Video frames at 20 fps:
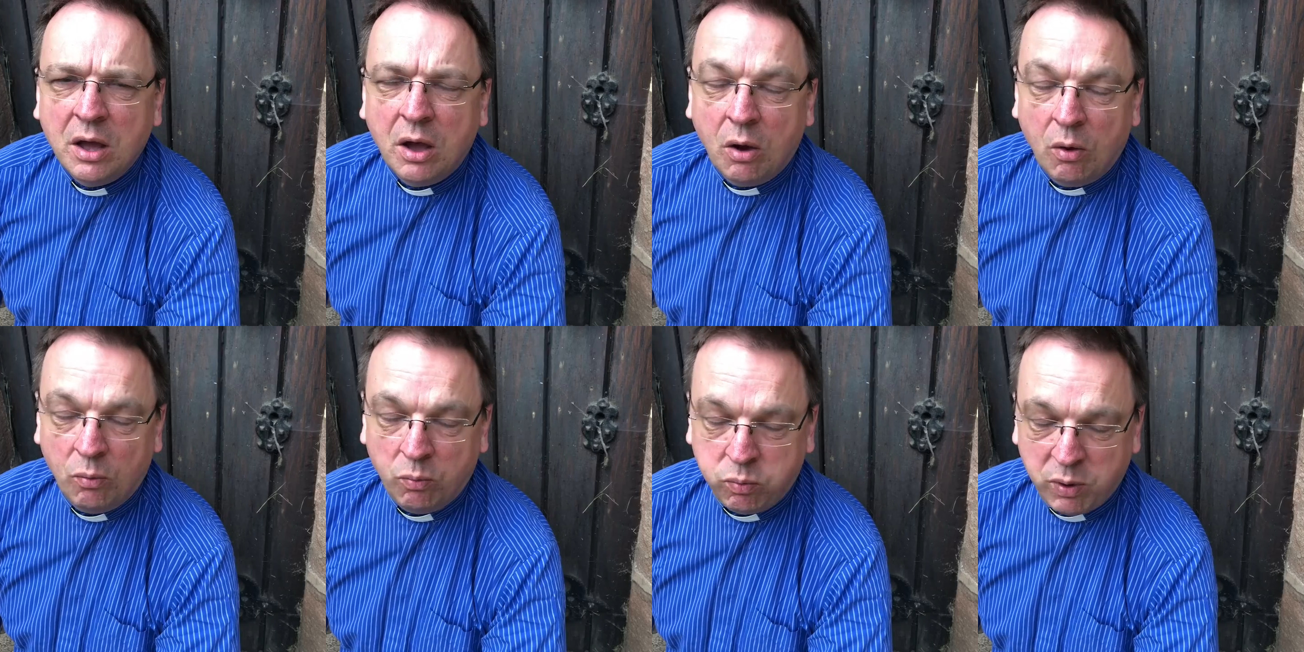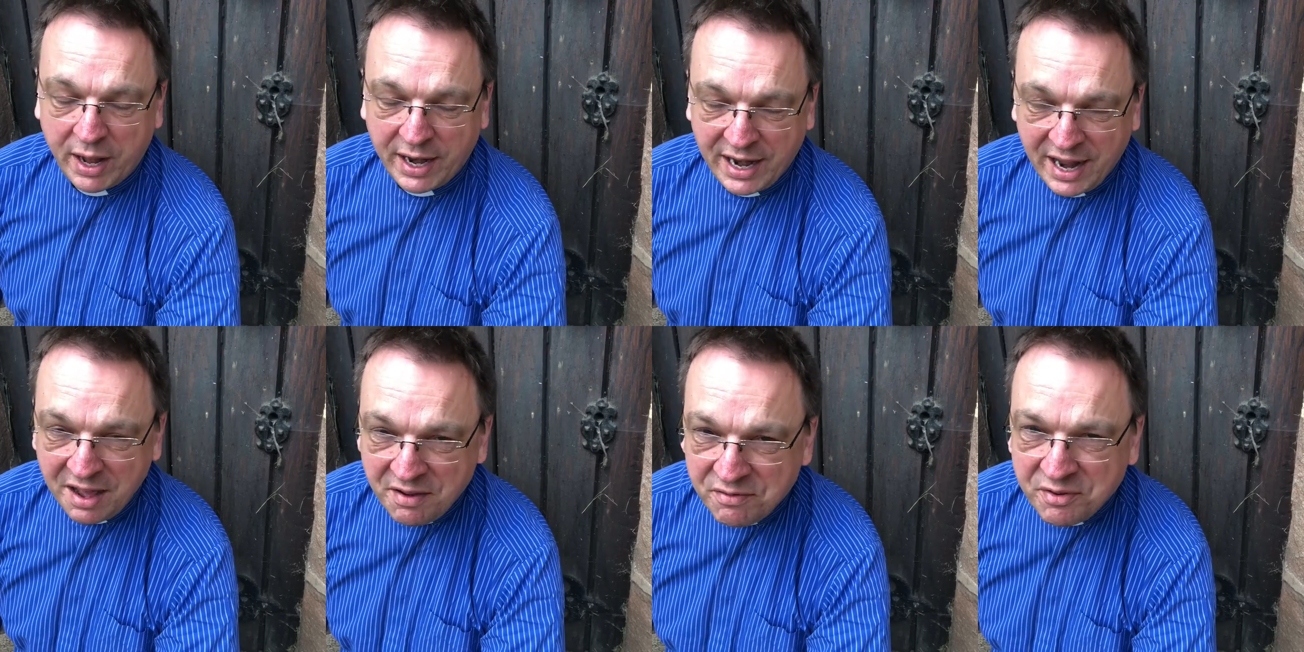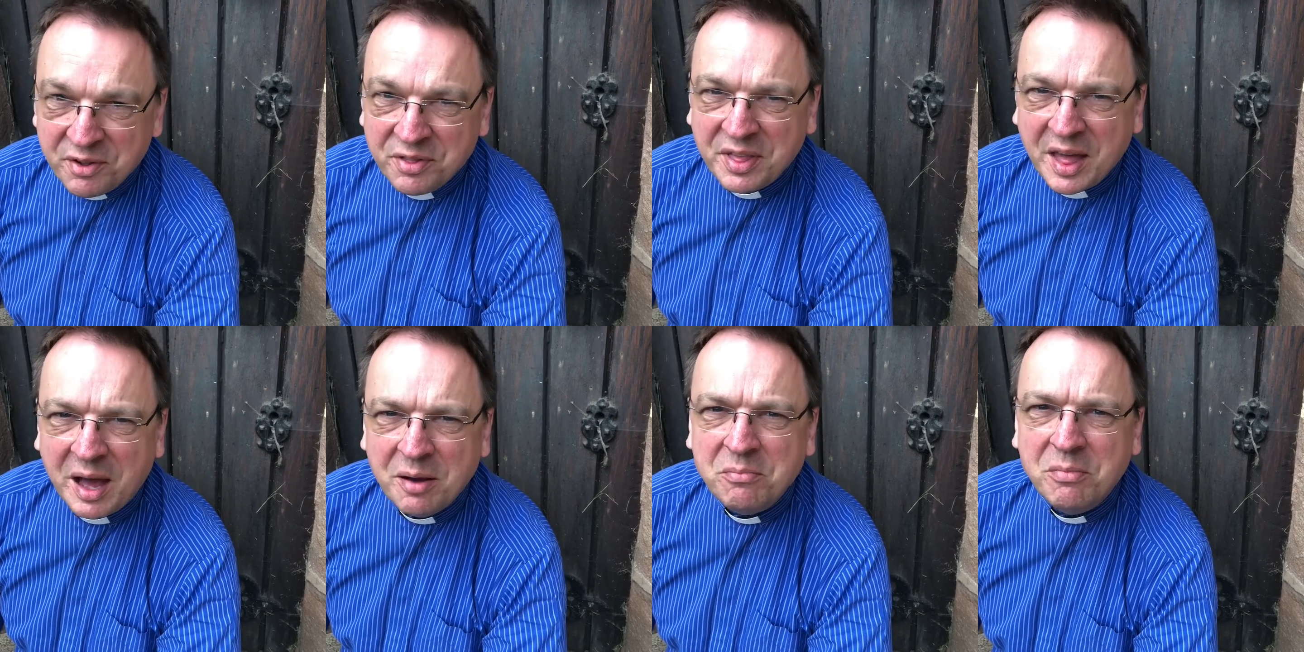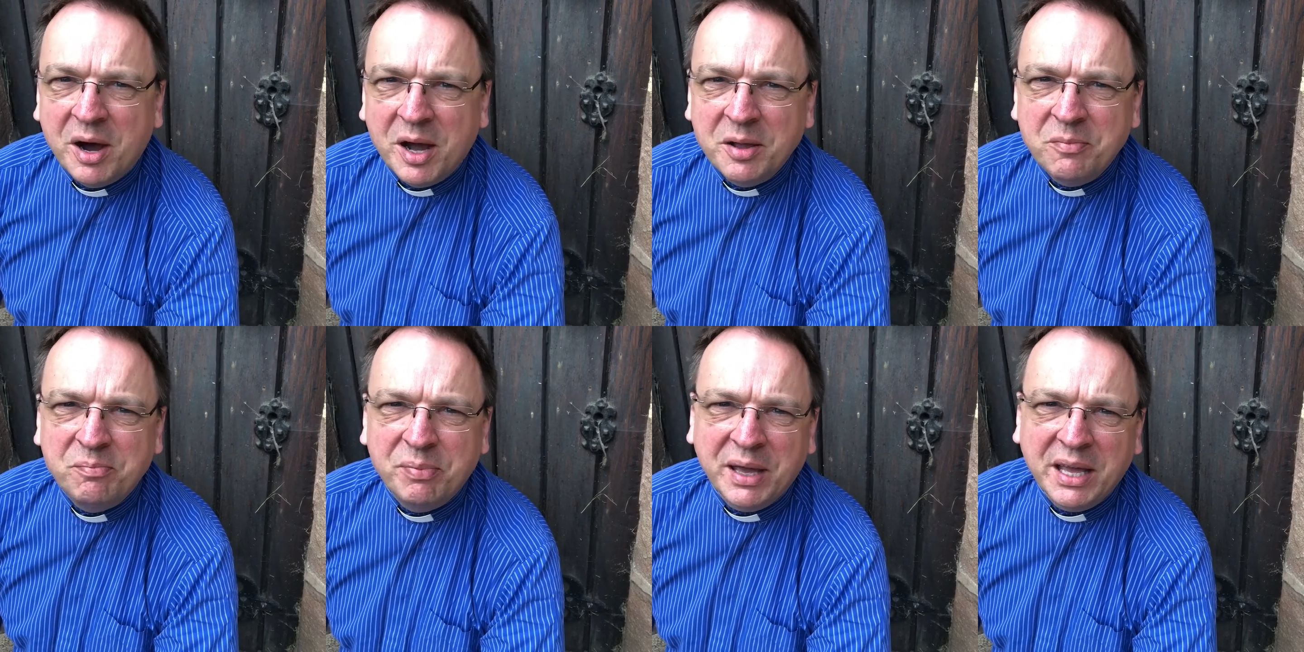whenever that
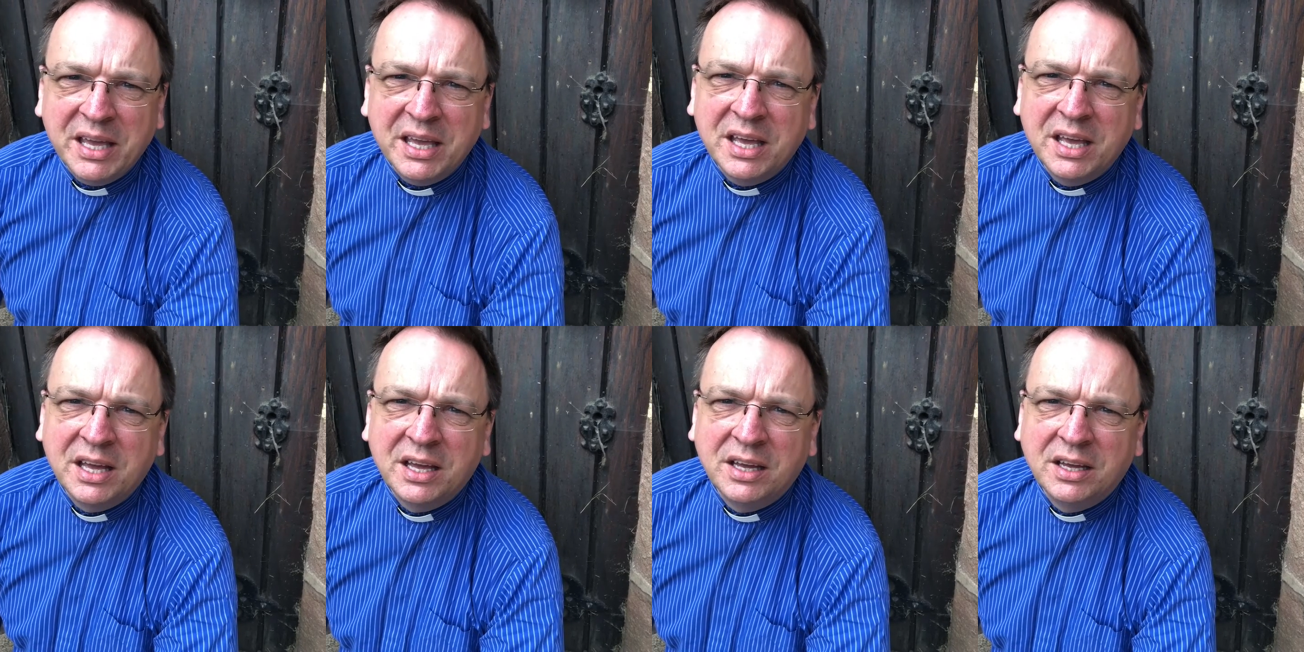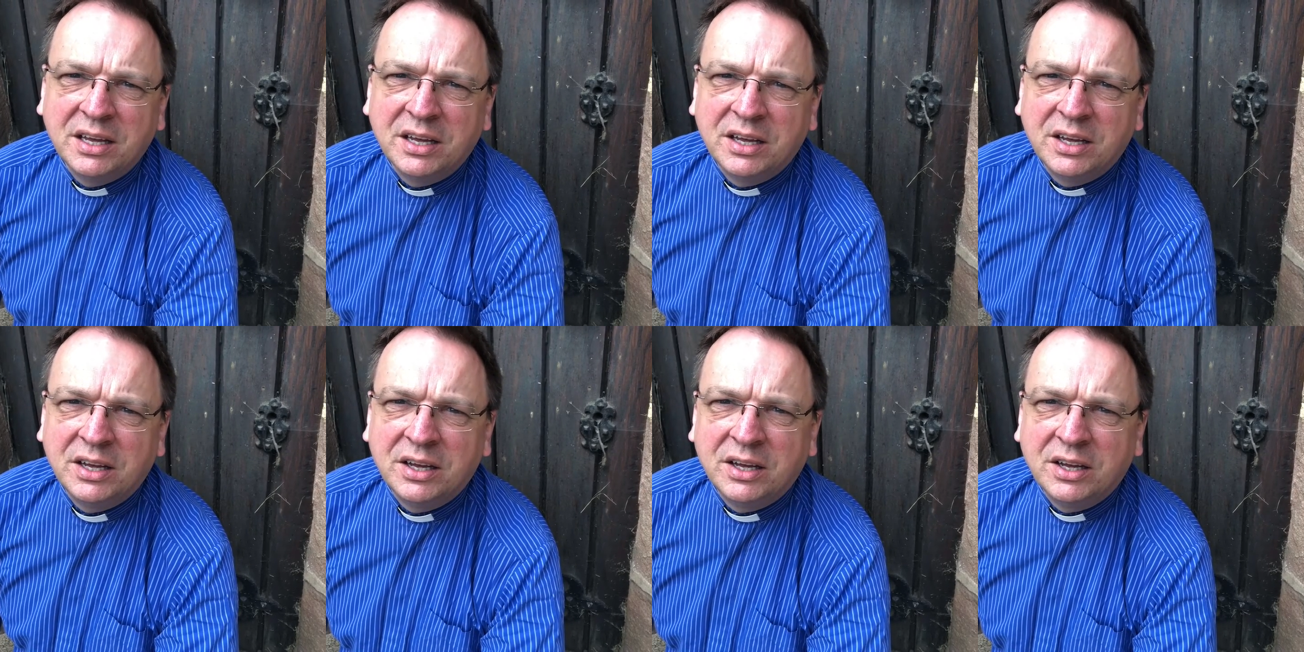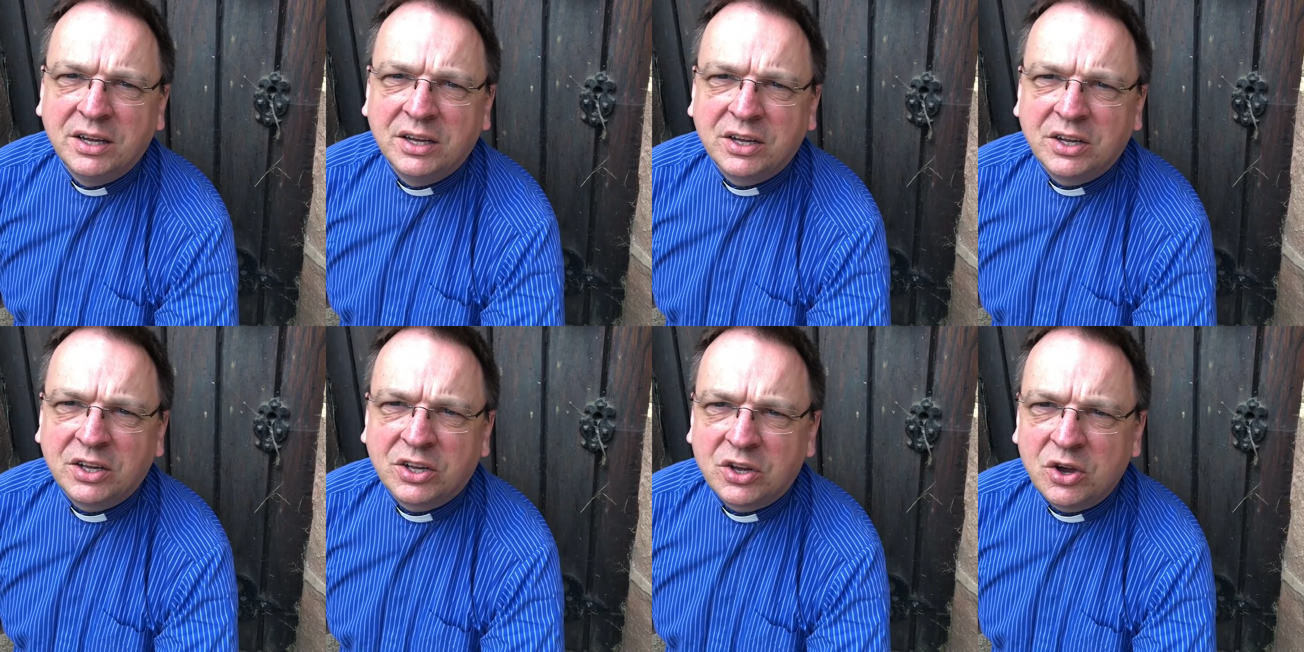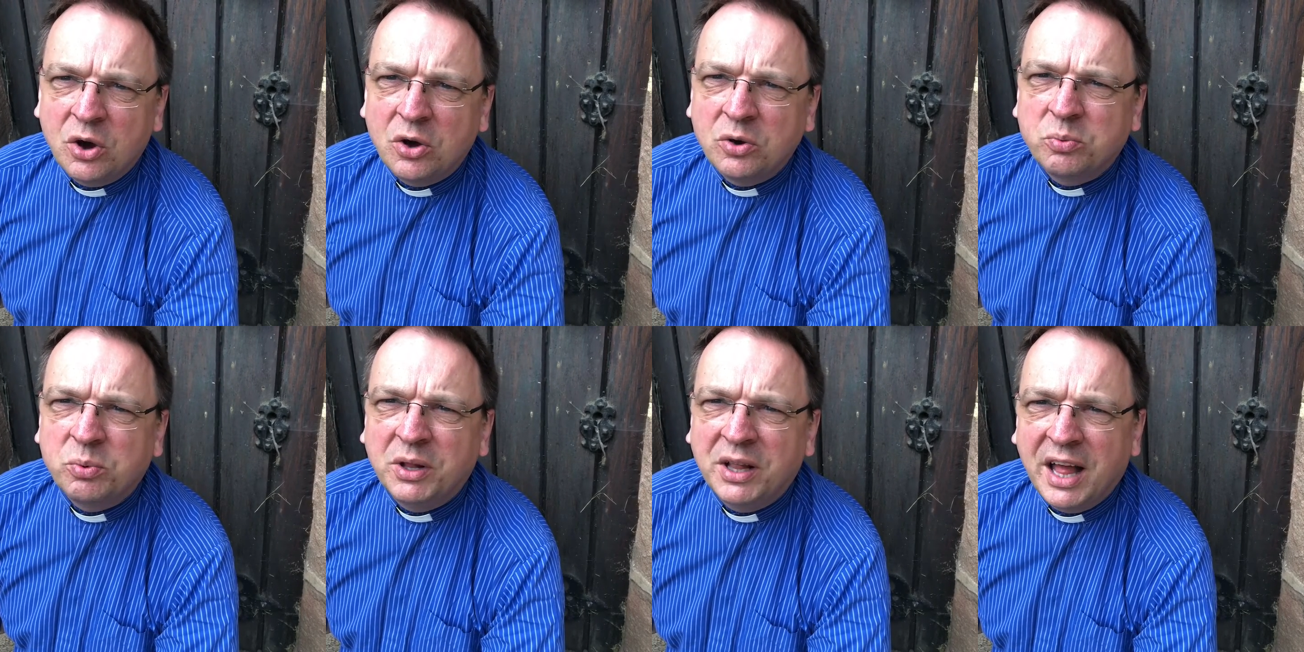might be,
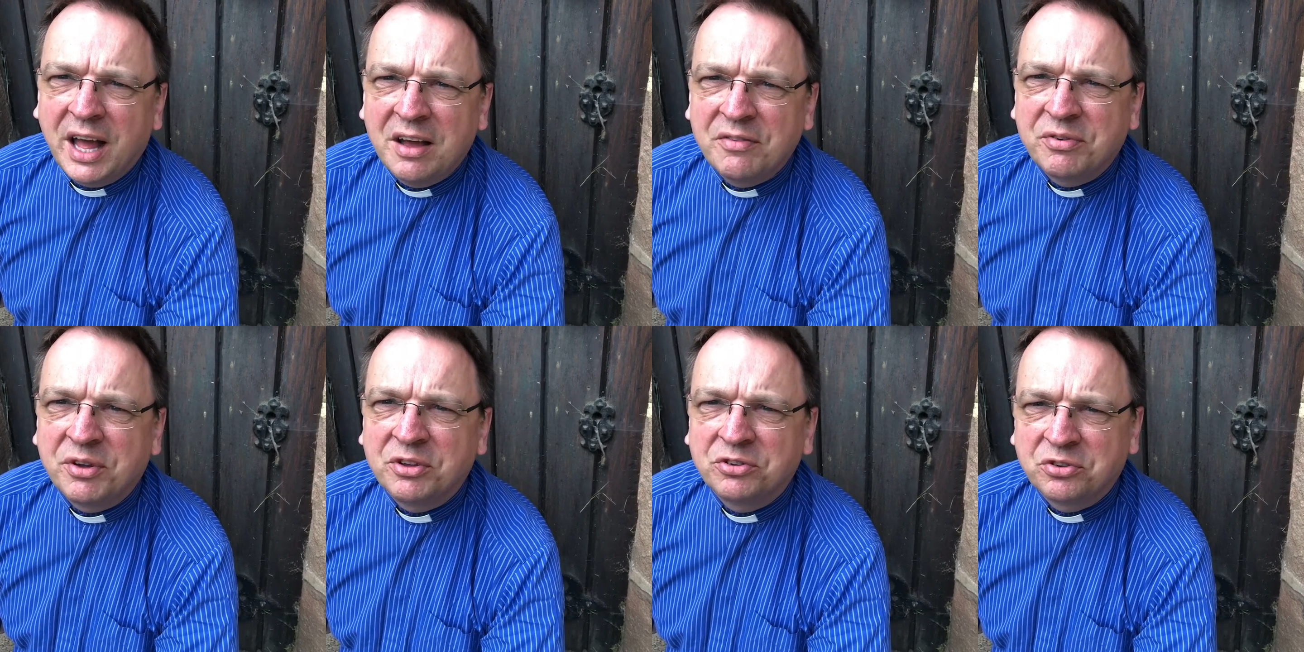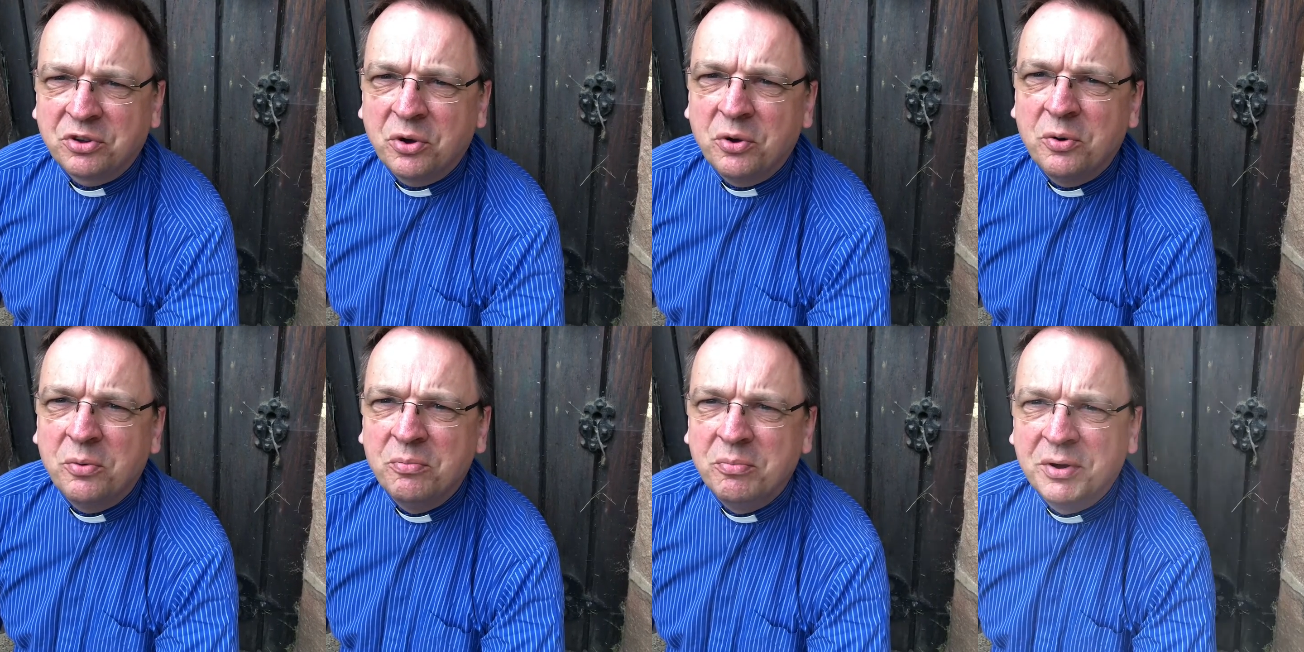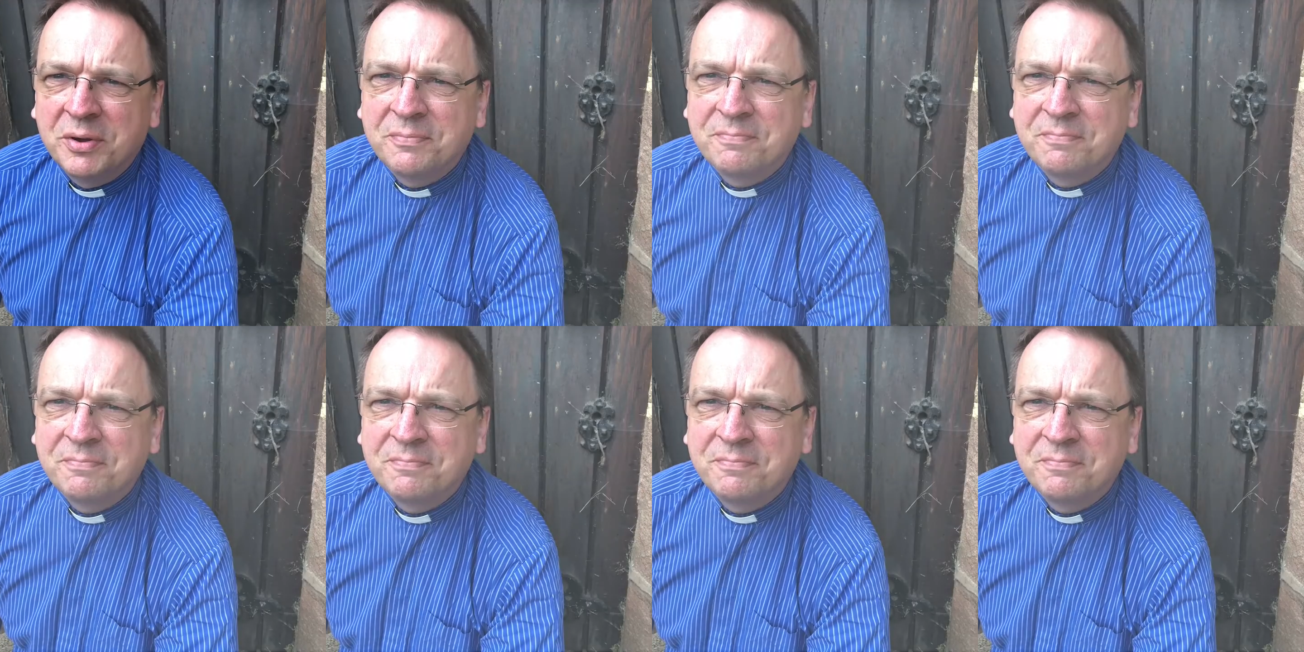God will have us home.